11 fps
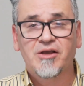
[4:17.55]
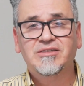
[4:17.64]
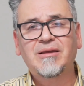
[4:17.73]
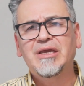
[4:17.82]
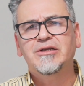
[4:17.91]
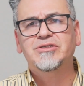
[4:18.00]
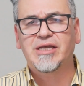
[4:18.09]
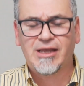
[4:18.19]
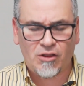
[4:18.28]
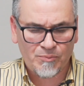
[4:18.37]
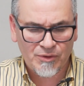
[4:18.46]
because I'm here to
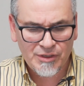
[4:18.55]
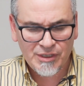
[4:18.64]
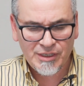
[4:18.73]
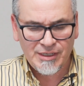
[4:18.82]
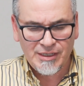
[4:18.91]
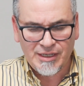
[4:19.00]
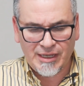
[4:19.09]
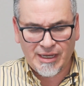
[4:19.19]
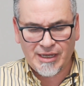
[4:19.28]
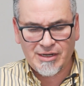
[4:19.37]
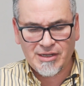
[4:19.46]
help.
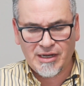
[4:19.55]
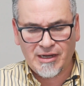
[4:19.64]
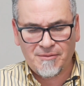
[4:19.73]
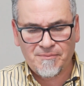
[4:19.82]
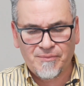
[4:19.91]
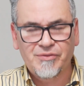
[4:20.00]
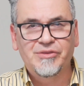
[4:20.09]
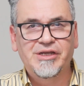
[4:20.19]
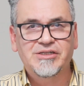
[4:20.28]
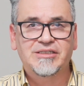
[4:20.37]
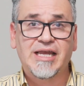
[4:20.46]
And
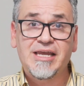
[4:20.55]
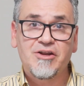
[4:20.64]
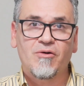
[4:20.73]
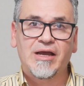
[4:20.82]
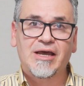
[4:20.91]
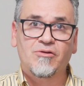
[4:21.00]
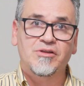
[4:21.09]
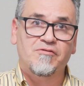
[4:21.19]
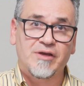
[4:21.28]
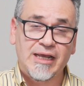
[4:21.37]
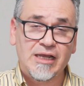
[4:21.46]
they says, hey, I got all the
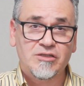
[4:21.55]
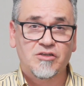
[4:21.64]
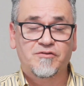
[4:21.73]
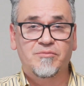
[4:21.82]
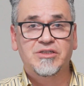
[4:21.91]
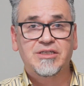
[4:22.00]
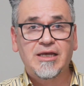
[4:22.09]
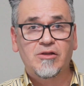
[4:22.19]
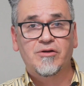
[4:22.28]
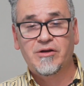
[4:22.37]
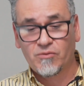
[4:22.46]
financials from the
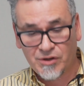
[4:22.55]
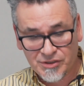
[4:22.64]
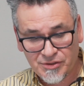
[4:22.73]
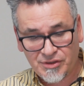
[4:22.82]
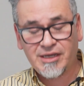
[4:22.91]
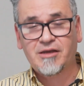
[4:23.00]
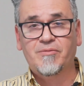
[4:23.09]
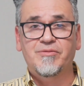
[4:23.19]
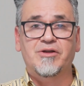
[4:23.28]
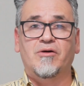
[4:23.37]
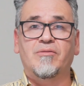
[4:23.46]
seller, and what do you think?
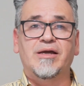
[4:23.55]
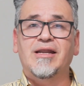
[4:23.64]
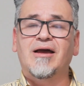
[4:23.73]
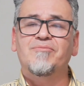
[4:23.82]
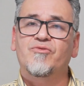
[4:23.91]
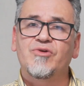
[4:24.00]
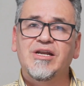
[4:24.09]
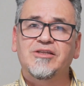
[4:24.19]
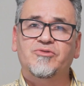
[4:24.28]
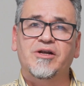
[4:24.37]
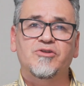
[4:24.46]
And I'm really
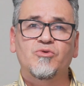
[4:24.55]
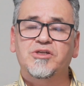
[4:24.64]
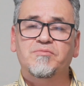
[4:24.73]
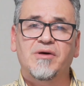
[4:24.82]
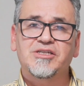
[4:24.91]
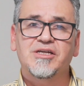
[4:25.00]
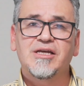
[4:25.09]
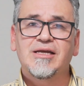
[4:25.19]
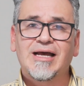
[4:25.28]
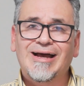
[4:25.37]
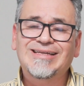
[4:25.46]
trying to do as much
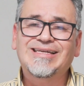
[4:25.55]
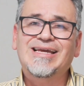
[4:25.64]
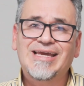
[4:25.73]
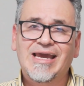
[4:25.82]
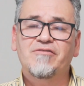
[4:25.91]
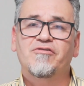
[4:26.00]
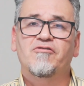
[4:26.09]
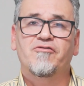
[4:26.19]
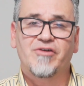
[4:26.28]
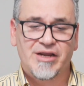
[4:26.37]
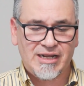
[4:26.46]
as I can for
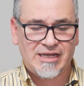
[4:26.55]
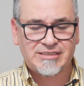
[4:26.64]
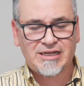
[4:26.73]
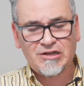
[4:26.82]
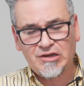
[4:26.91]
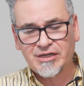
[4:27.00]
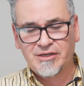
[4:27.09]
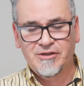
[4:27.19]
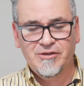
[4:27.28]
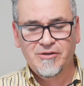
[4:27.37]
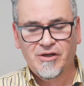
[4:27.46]
free. And I say, look,
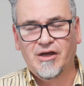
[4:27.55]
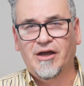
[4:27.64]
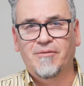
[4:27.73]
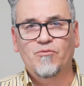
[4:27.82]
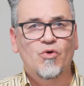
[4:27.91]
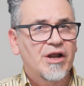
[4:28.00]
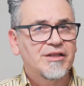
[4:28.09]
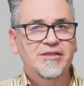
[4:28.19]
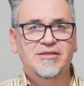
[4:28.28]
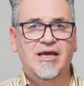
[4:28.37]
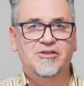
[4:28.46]
where are the
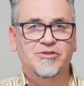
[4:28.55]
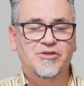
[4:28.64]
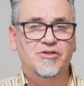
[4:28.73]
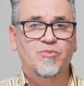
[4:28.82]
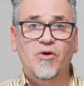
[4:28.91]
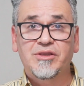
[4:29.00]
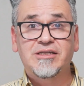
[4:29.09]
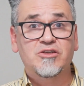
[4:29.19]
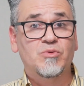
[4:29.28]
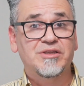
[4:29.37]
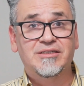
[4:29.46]
tax returns? Well, this
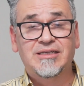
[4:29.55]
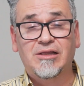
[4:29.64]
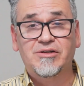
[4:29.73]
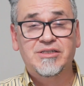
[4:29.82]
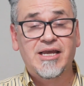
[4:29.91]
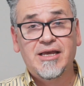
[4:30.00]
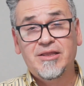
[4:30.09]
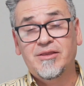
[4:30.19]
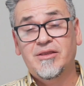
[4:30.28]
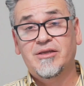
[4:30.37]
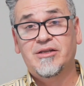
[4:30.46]
is what the seller said,
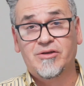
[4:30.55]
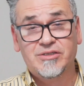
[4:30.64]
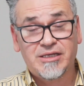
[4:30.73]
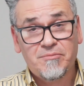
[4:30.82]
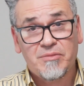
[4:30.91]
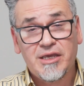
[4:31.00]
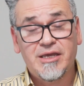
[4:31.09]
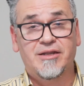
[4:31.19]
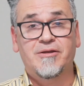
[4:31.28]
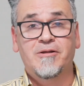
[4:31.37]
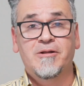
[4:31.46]
sent me, and